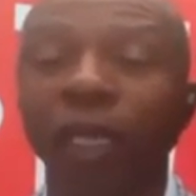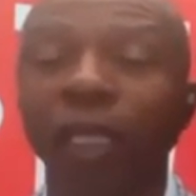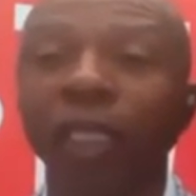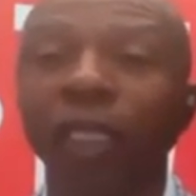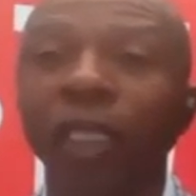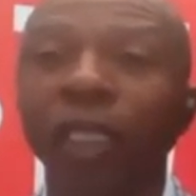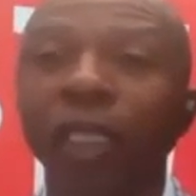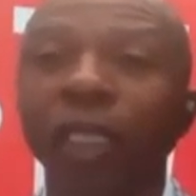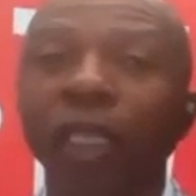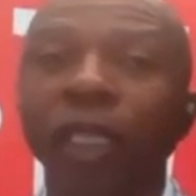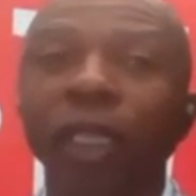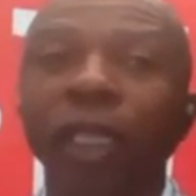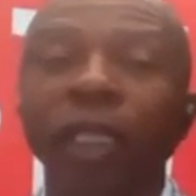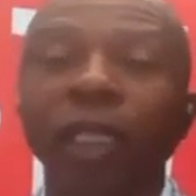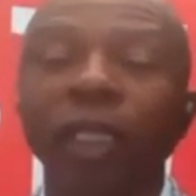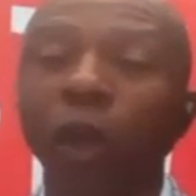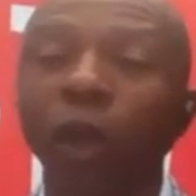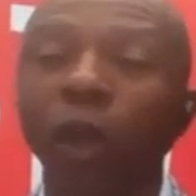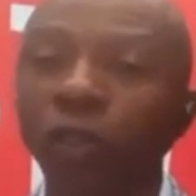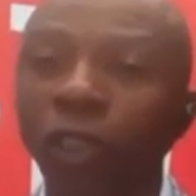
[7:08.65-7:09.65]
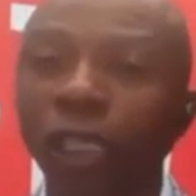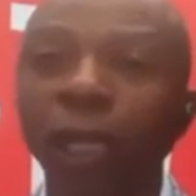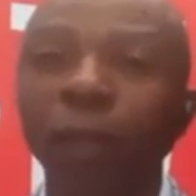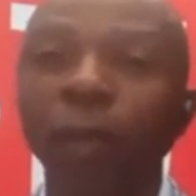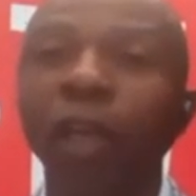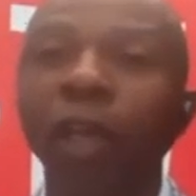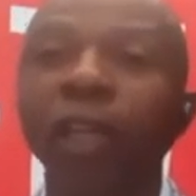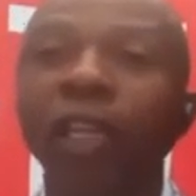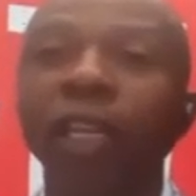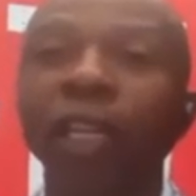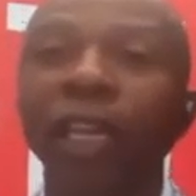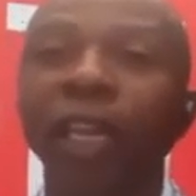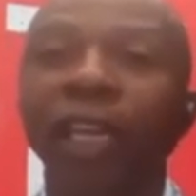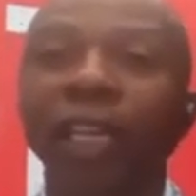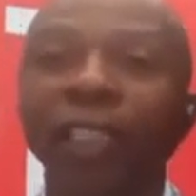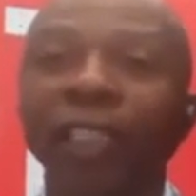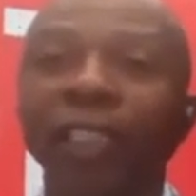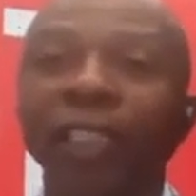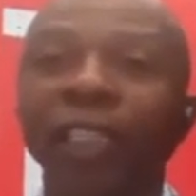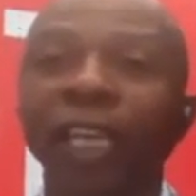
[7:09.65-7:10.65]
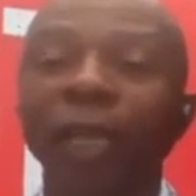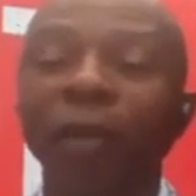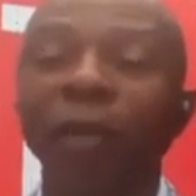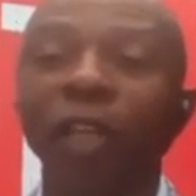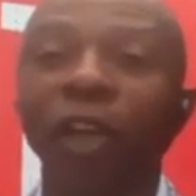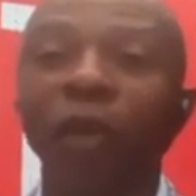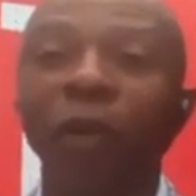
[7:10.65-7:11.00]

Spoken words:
But don't sleep on the Nuggets team.